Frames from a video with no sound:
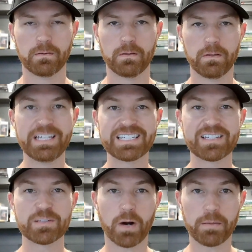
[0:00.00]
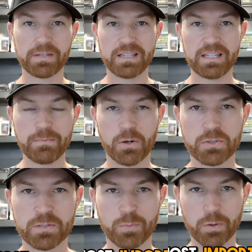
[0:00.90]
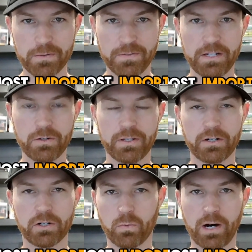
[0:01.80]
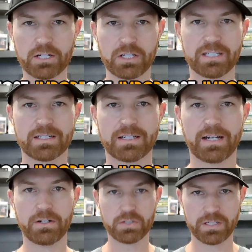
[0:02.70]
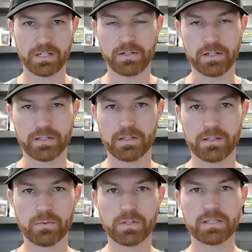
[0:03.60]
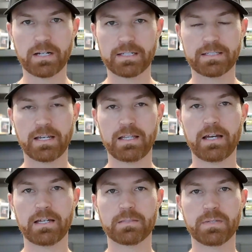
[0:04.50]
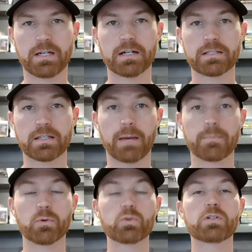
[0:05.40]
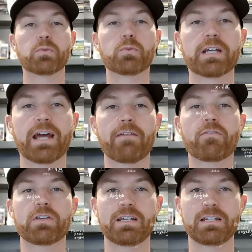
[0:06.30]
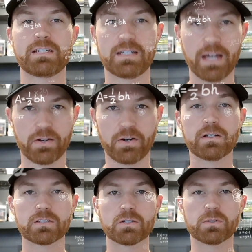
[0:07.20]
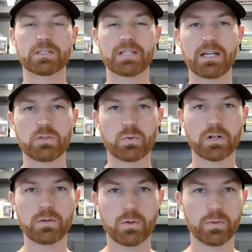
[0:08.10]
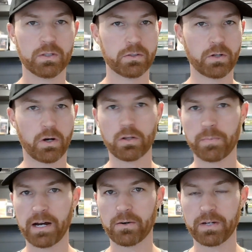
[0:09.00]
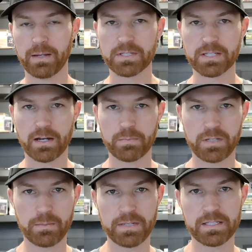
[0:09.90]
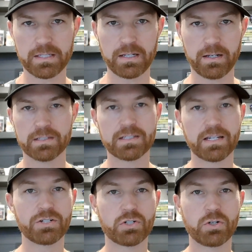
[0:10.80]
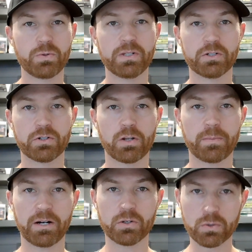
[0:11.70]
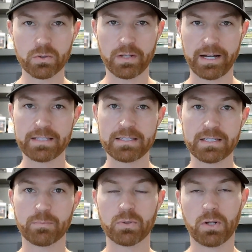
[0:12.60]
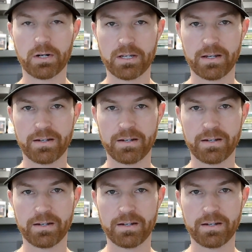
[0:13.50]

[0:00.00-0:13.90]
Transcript: This is probably the most important video that you're going to watch in this entire series. And the reason I say that is because I'm going to bring everything together. So in stage 1, we learned all about Amazon PPC. Stage 2, we learned all about Google Ads and blogging.